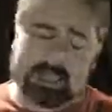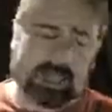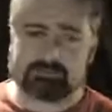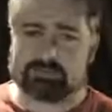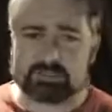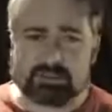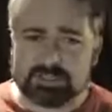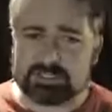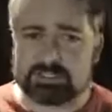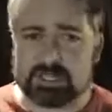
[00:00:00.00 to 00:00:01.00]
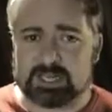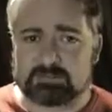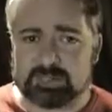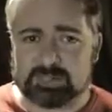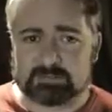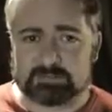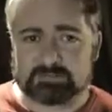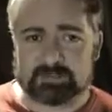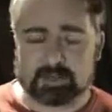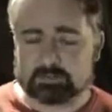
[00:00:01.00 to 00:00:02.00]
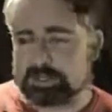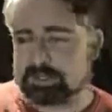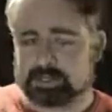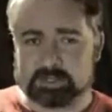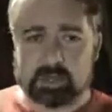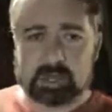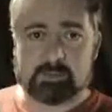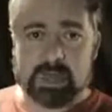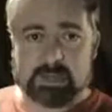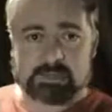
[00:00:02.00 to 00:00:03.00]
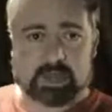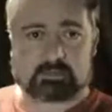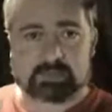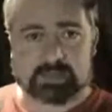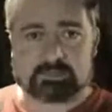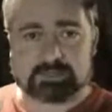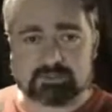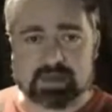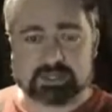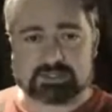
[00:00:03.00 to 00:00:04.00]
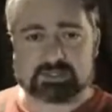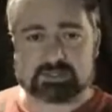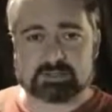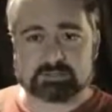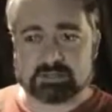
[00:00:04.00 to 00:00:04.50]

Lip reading: And for a device that's going to be, you know, potentially my main tablet type device,